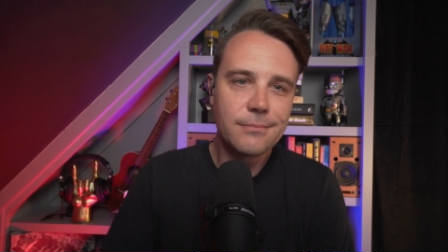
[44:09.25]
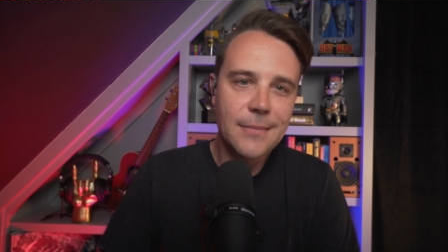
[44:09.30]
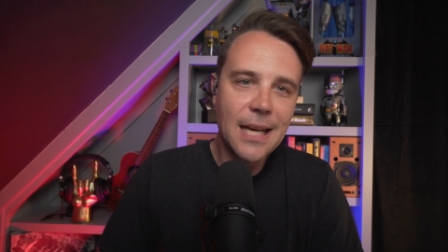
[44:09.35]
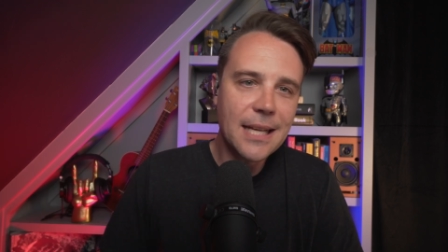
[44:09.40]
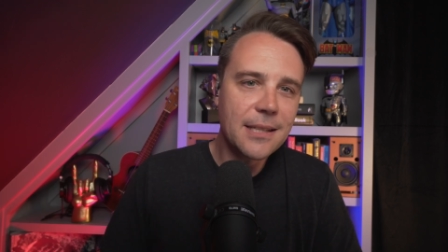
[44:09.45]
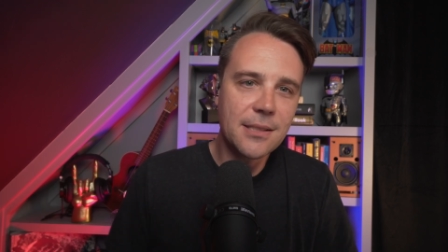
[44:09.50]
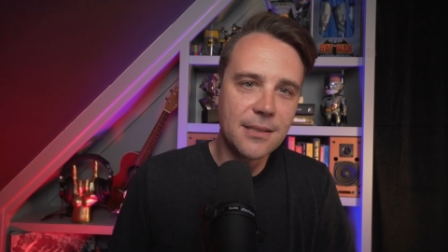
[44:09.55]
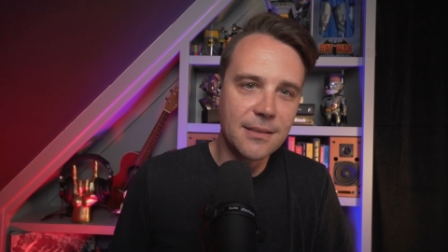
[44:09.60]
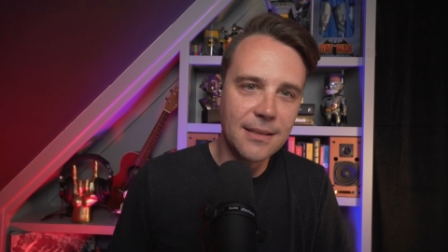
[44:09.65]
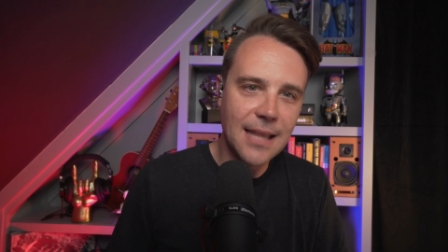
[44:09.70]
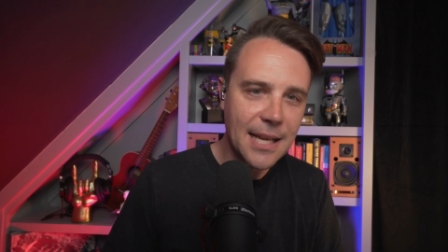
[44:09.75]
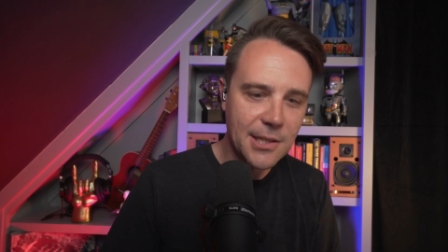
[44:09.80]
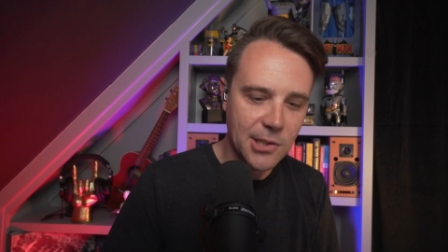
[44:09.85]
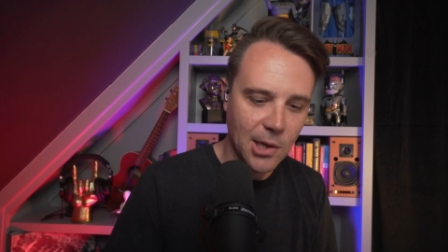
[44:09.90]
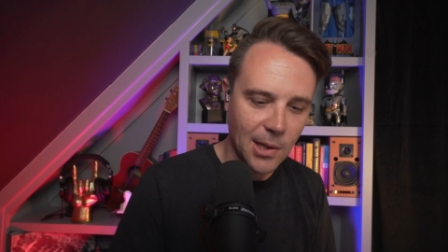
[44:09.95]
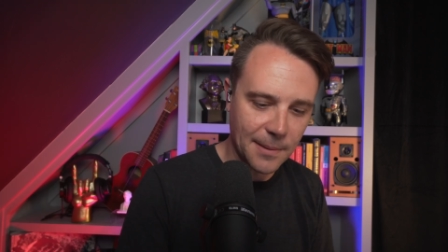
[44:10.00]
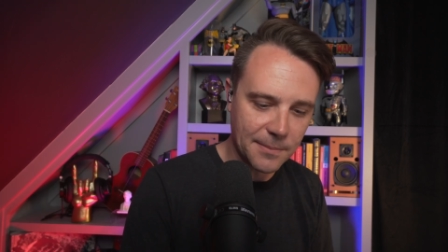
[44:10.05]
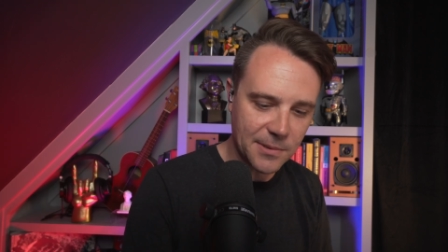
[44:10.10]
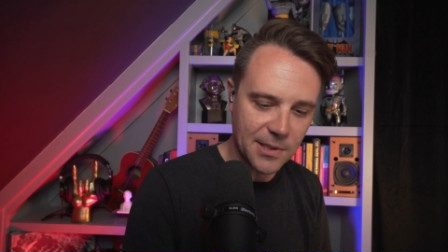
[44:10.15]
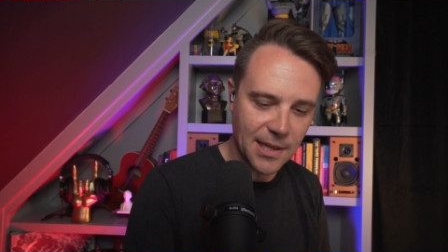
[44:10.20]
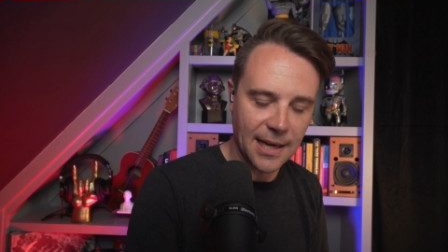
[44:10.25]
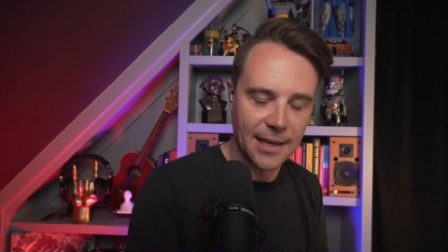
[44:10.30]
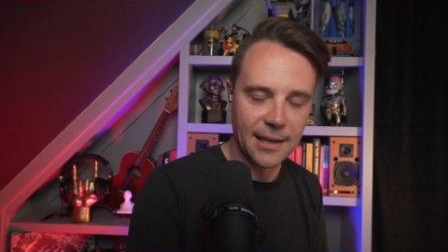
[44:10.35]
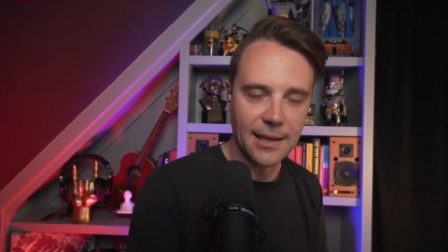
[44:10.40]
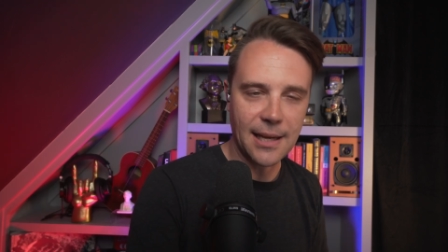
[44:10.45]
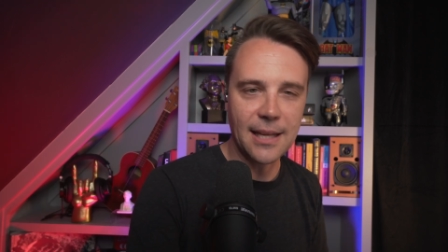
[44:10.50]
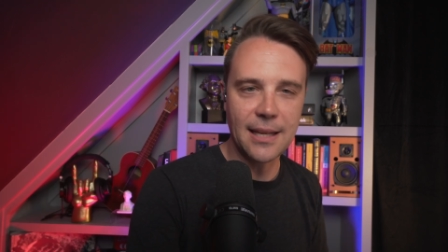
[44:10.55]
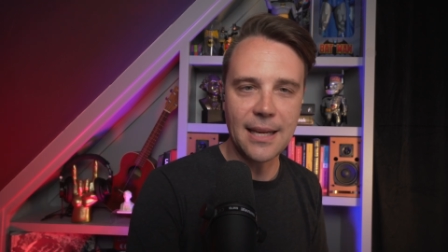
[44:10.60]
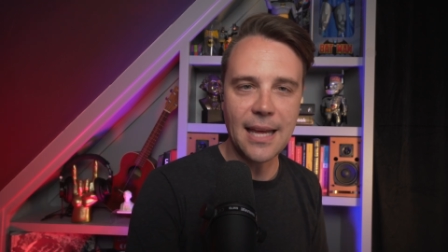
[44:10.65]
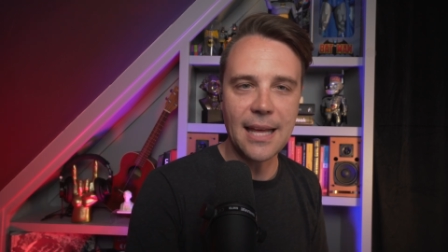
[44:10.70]
That's that's all I'm
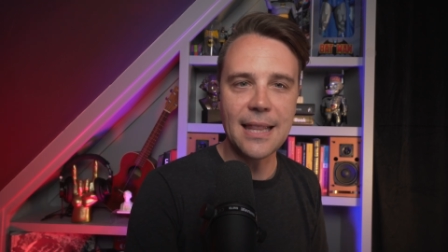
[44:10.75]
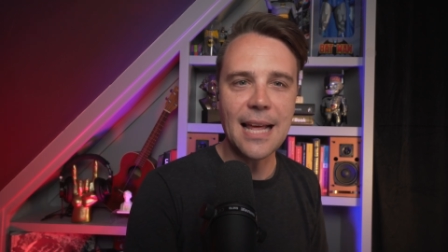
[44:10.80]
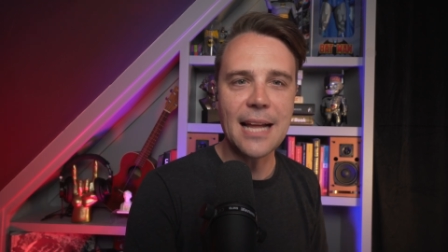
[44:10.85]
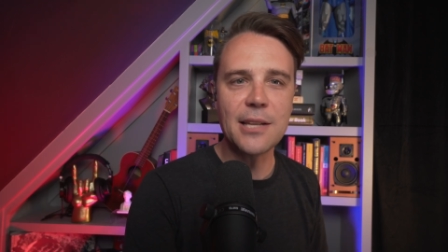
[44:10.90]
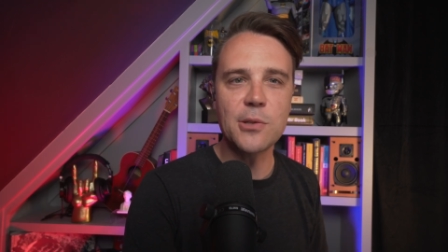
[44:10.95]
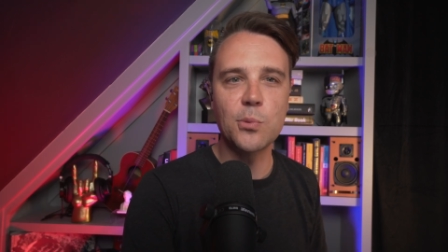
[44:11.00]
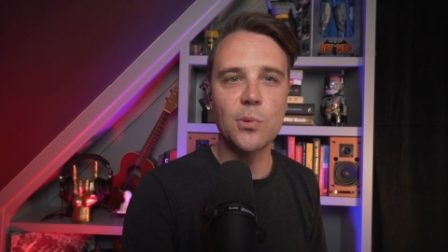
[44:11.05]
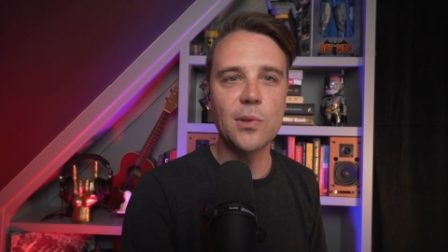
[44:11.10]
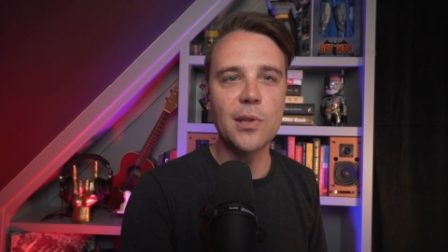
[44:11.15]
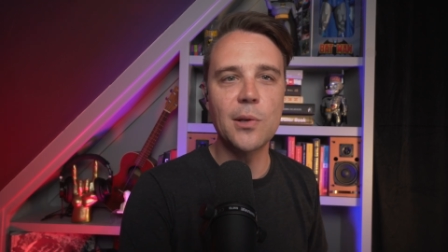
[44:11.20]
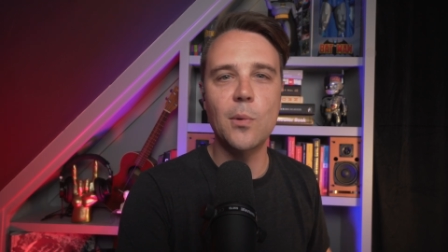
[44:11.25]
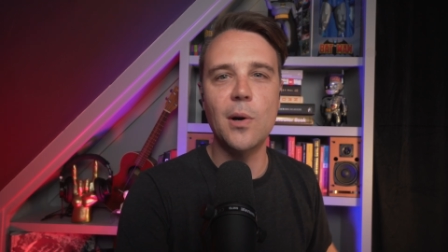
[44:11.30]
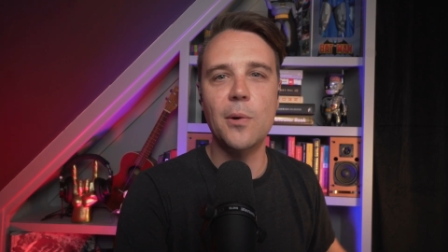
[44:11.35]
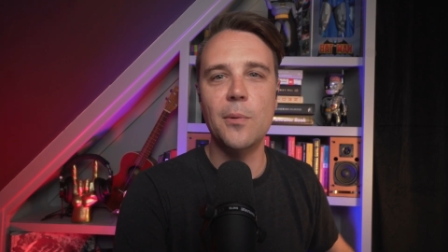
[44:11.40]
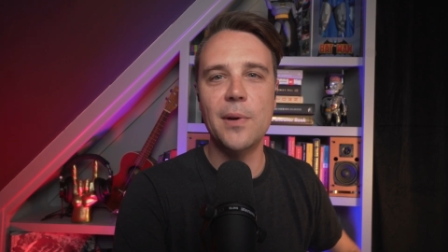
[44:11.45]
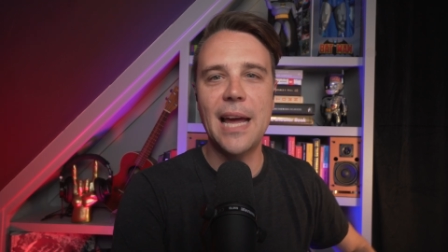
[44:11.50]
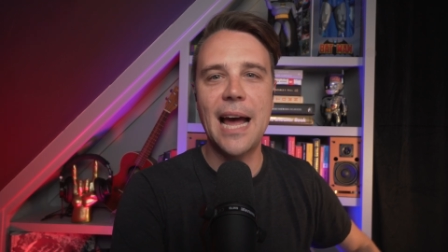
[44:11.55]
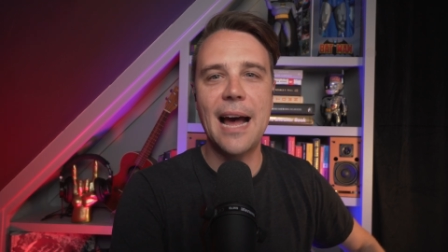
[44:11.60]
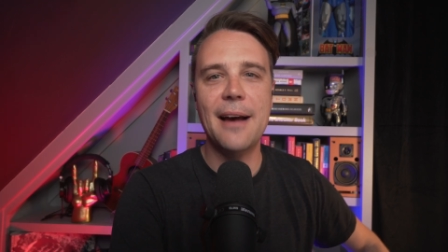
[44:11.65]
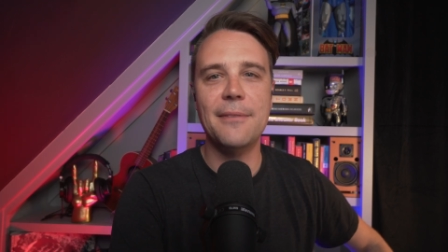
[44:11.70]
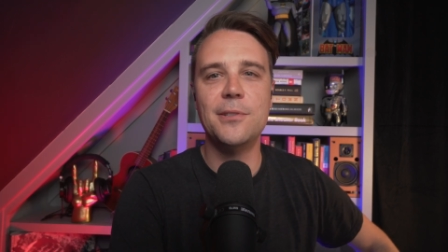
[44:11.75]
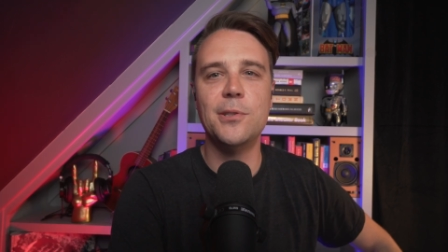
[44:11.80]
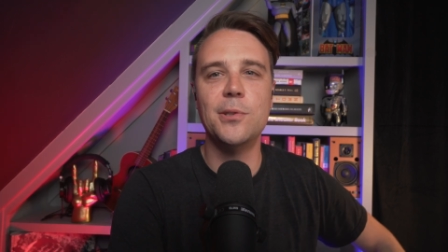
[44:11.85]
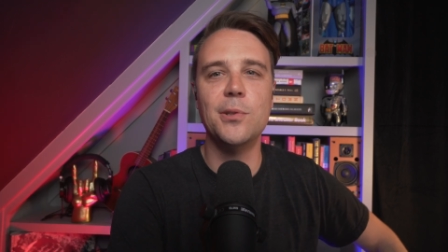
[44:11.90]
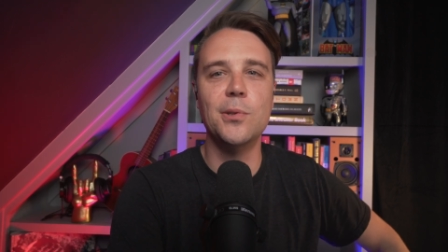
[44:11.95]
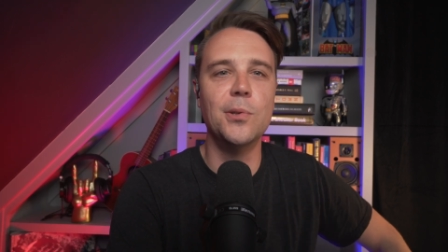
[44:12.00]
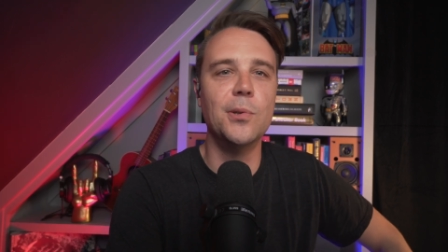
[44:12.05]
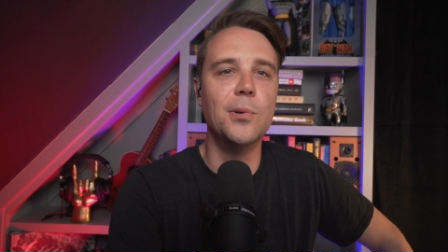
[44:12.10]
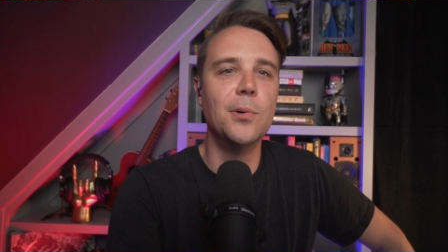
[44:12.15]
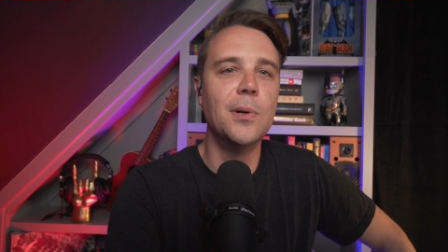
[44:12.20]
saying. And and that's really what we have
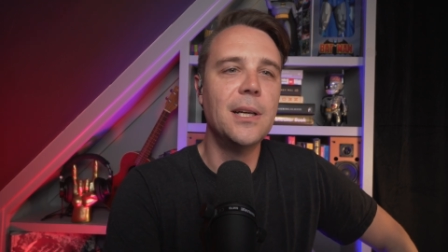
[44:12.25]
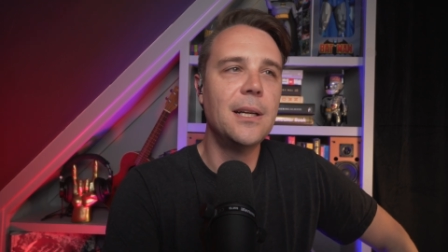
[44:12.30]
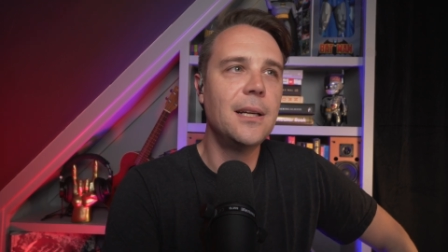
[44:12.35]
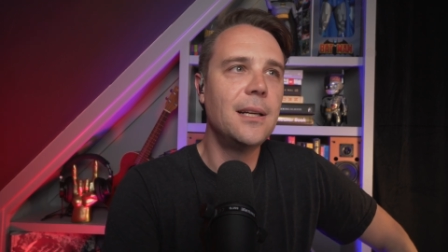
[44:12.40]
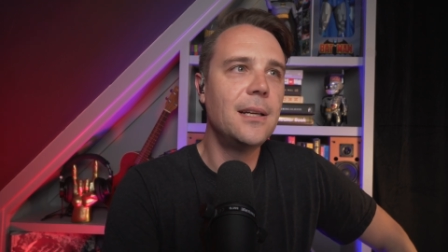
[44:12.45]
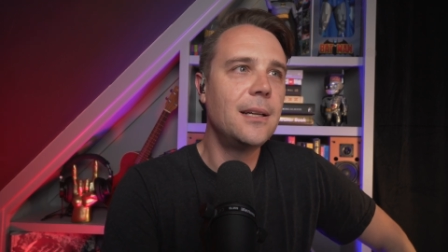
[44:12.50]
to